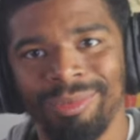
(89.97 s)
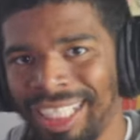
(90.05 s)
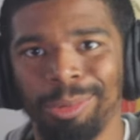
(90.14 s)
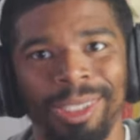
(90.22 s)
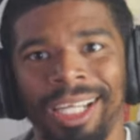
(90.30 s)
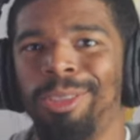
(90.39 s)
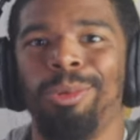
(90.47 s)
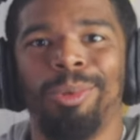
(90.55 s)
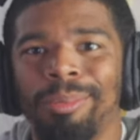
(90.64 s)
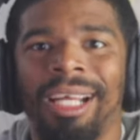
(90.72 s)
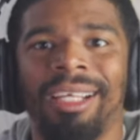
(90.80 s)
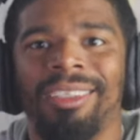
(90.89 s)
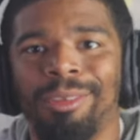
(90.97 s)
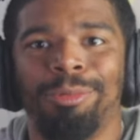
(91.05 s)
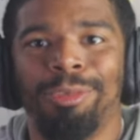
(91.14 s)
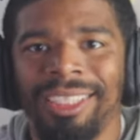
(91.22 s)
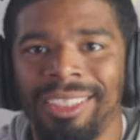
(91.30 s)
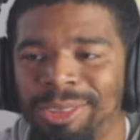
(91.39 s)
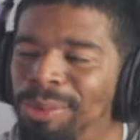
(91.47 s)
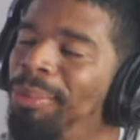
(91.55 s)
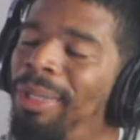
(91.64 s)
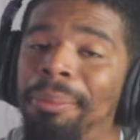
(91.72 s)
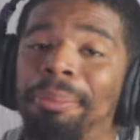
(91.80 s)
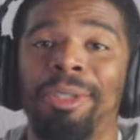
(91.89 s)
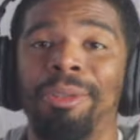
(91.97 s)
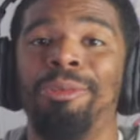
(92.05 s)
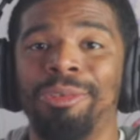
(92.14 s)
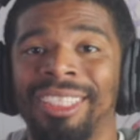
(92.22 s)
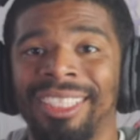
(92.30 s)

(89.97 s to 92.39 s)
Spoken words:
That's what I do with my good friends, with my bros.